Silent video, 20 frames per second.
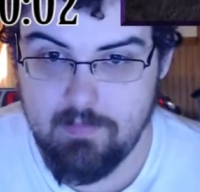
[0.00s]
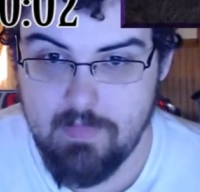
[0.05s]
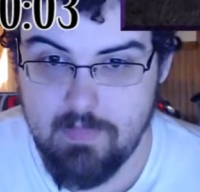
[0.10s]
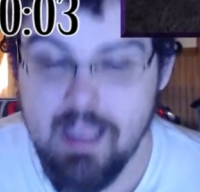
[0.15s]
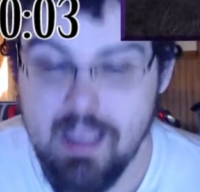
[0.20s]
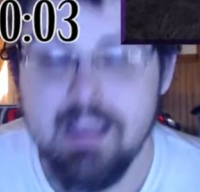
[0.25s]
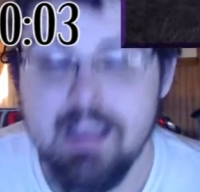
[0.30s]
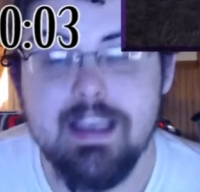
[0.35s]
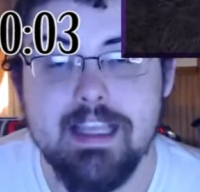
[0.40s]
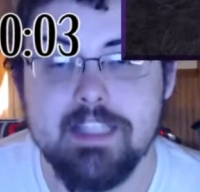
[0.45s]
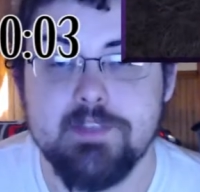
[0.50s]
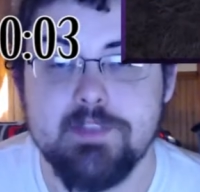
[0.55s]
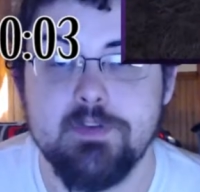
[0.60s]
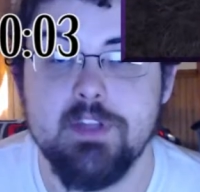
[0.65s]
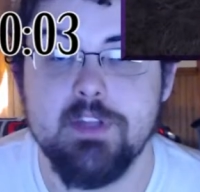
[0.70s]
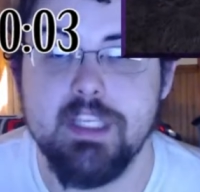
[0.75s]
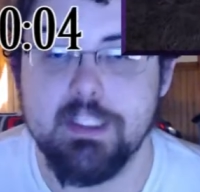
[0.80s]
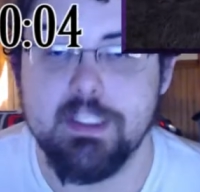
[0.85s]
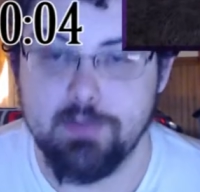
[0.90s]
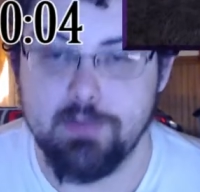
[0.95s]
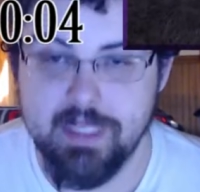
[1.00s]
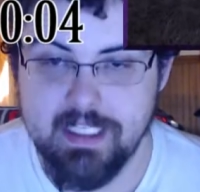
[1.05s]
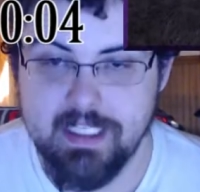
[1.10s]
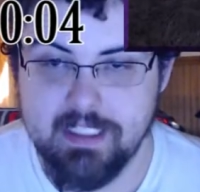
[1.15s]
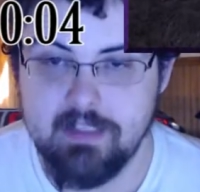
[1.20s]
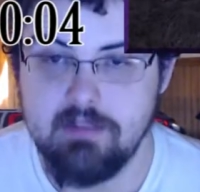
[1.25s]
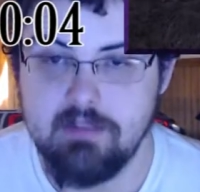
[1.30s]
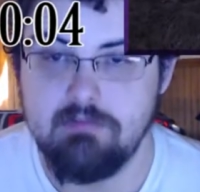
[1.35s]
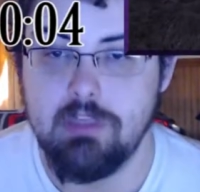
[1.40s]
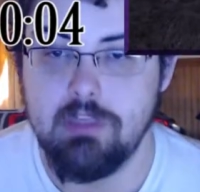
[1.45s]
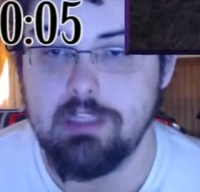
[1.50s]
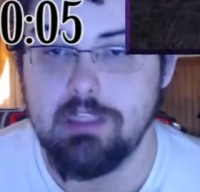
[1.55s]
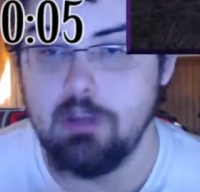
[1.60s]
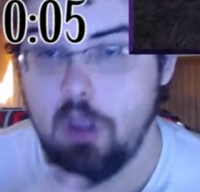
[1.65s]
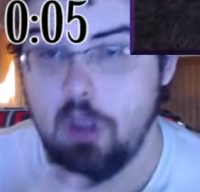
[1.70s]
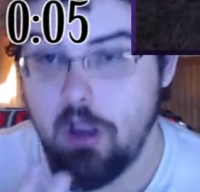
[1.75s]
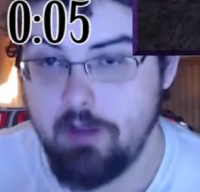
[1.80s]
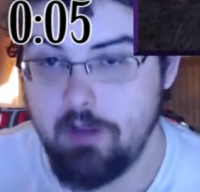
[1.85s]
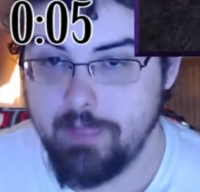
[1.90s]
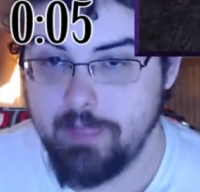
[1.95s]
It's for this reason, the
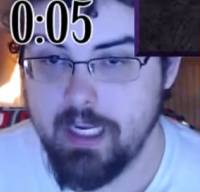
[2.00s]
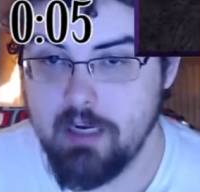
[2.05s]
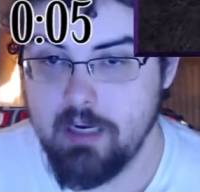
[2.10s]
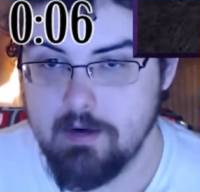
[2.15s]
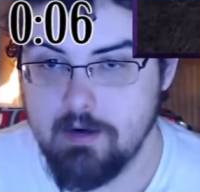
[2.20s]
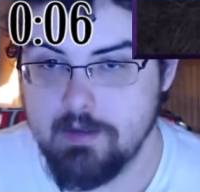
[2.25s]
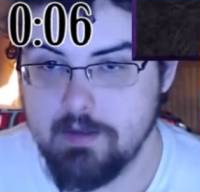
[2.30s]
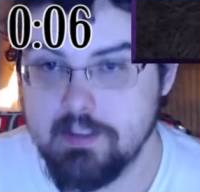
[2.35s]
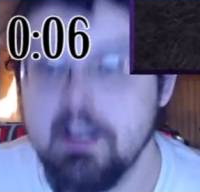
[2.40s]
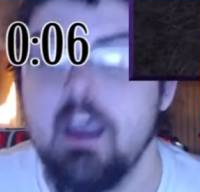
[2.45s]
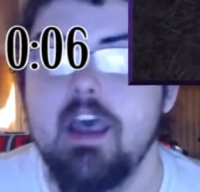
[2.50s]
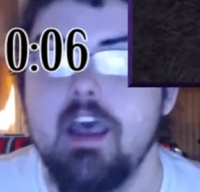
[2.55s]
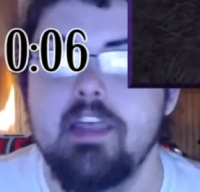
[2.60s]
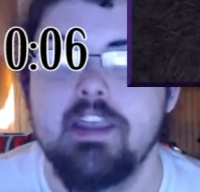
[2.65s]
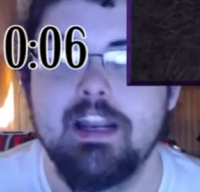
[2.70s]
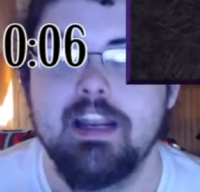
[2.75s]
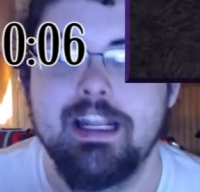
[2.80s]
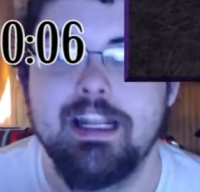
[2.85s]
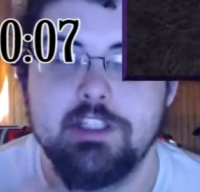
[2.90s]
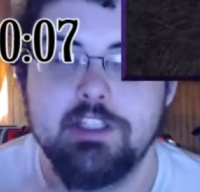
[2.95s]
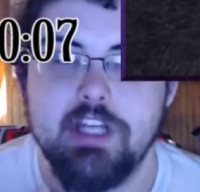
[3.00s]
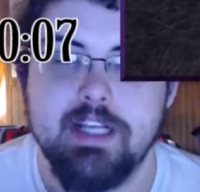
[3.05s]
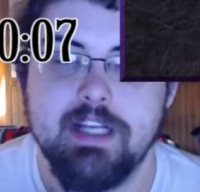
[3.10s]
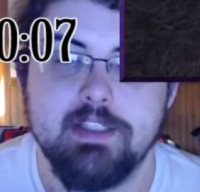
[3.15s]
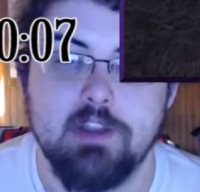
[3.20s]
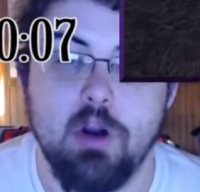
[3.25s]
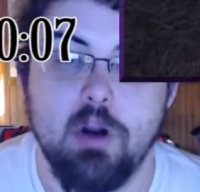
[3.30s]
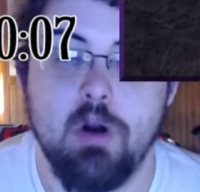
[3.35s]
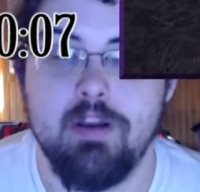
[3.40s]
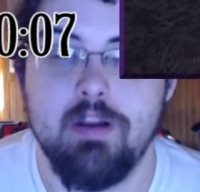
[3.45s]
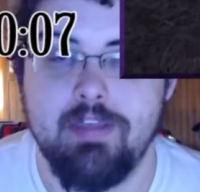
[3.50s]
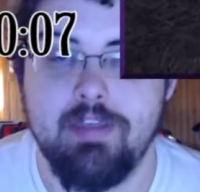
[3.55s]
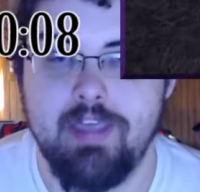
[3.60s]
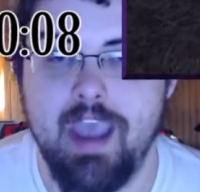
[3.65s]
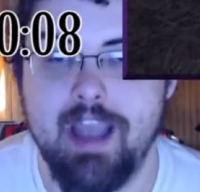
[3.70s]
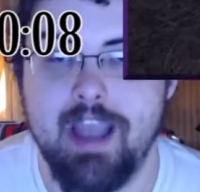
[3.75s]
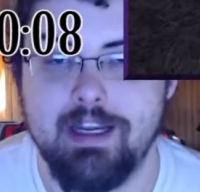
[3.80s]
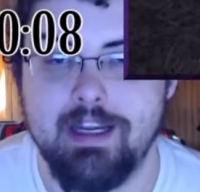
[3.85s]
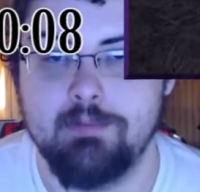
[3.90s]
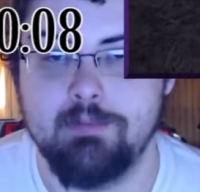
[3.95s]
law of mirrors, that injects are
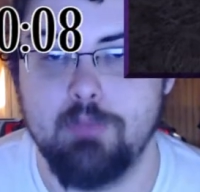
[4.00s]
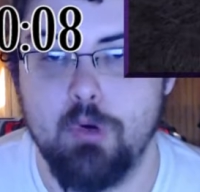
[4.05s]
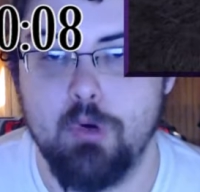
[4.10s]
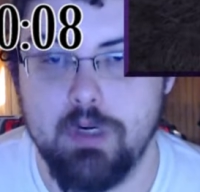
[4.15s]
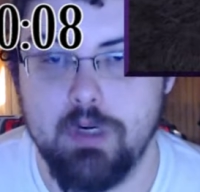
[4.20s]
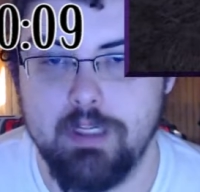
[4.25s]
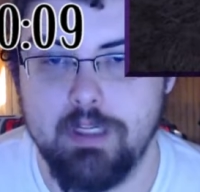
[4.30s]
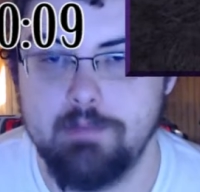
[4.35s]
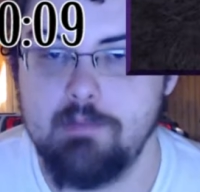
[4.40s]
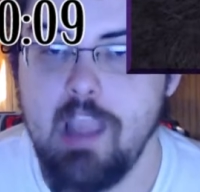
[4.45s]
that important.